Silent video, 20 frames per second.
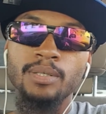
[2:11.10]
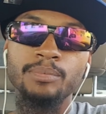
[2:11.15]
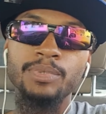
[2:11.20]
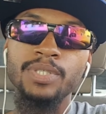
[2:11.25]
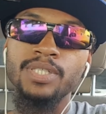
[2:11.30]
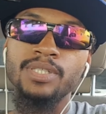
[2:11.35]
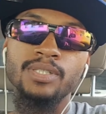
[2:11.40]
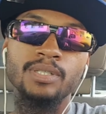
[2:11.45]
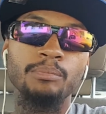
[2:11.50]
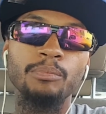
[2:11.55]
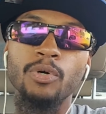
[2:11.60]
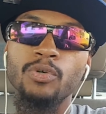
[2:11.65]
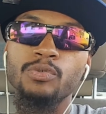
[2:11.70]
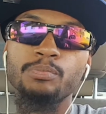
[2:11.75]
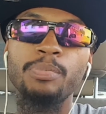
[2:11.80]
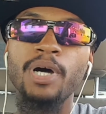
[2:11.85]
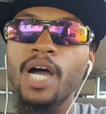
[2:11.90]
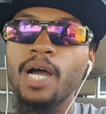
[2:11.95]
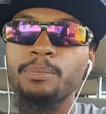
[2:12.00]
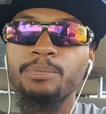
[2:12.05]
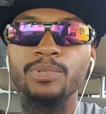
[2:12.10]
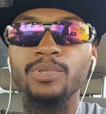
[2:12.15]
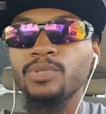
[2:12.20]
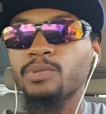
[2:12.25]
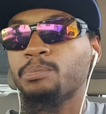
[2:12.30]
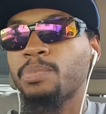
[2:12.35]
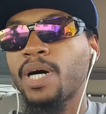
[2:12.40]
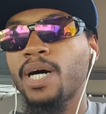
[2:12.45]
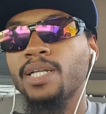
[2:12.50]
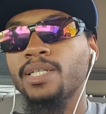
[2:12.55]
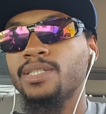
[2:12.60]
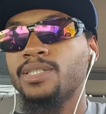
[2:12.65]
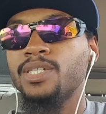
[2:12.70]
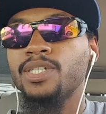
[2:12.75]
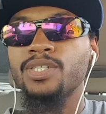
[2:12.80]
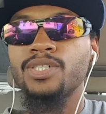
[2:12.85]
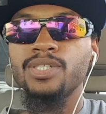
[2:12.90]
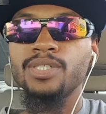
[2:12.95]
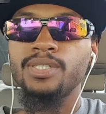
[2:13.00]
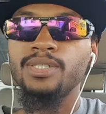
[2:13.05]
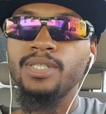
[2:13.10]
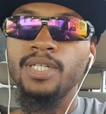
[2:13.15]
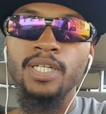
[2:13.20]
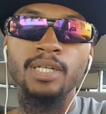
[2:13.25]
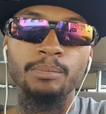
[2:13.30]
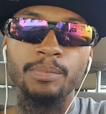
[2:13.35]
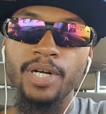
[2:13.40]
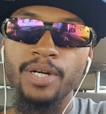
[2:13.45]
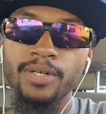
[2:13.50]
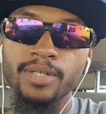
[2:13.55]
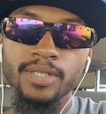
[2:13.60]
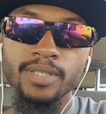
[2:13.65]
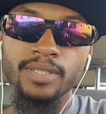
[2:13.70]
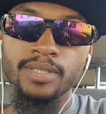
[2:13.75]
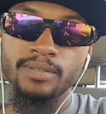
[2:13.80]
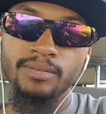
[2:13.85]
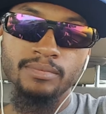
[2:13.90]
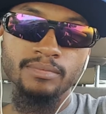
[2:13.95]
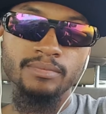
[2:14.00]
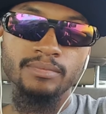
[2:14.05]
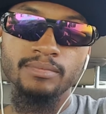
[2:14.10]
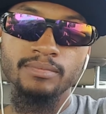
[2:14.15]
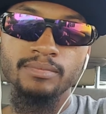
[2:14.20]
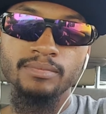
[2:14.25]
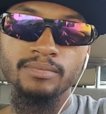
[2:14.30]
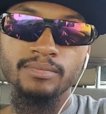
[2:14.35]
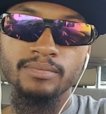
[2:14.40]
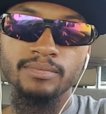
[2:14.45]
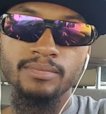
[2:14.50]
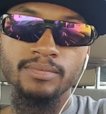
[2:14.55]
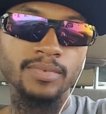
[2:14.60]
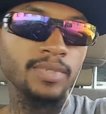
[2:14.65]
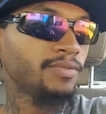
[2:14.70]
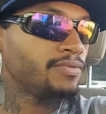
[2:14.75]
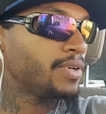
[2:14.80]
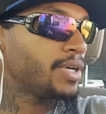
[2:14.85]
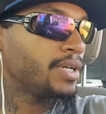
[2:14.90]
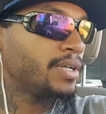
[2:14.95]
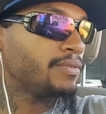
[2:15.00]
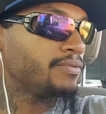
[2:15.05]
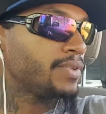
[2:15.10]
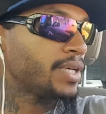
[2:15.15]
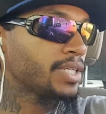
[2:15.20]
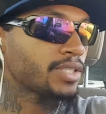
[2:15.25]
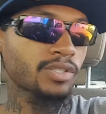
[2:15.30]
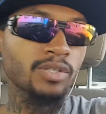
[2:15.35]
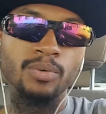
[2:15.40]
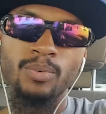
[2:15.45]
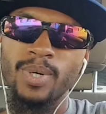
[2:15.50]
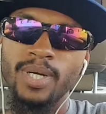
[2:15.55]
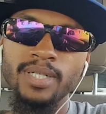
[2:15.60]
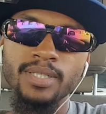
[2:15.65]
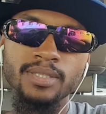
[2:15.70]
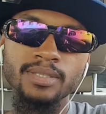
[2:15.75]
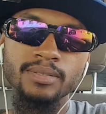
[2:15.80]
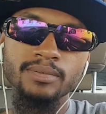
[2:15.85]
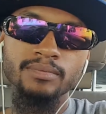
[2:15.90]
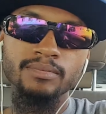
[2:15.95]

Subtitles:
He's the most popular politician in America, if that's correct.